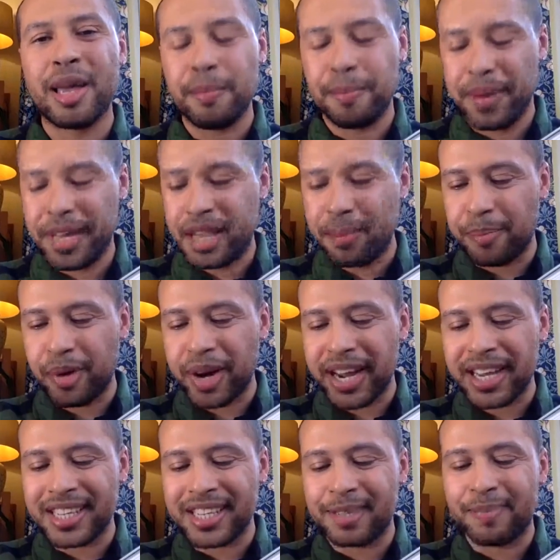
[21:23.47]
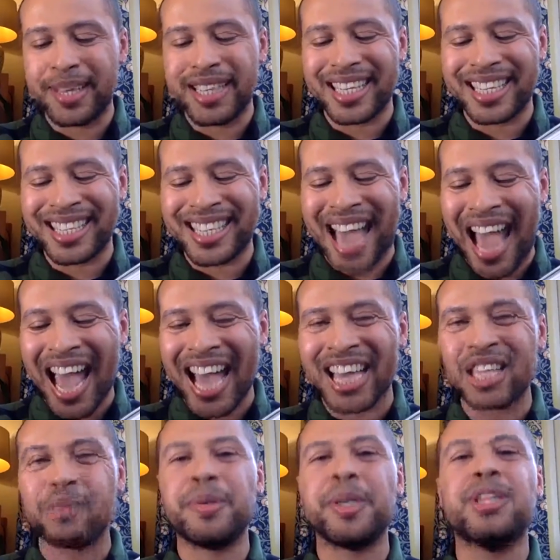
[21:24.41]
Be the bricks, be the
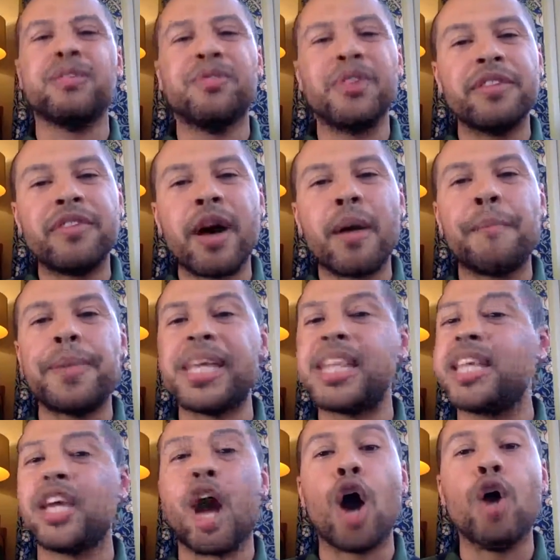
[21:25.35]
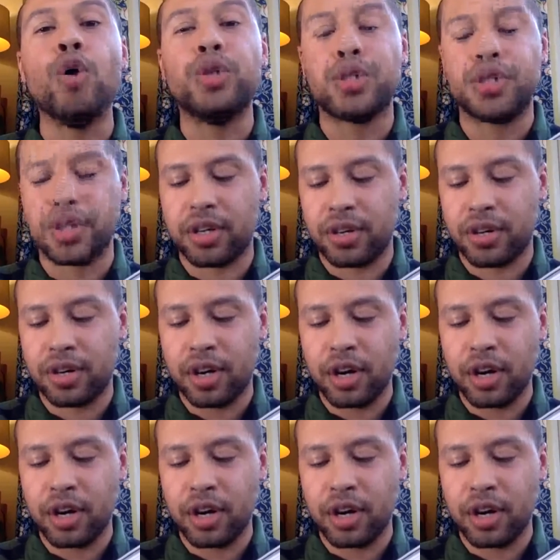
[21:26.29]
sand, be the river, be the ocean.